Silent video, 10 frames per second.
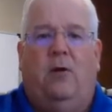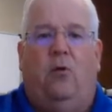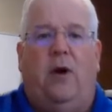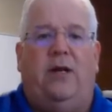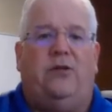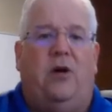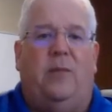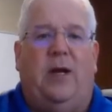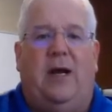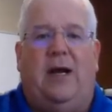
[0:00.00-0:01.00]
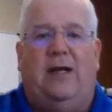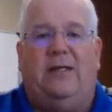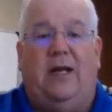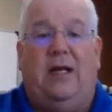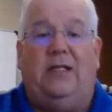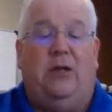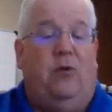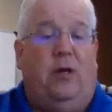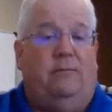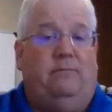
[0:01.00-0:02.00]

What is RBI is an easy one.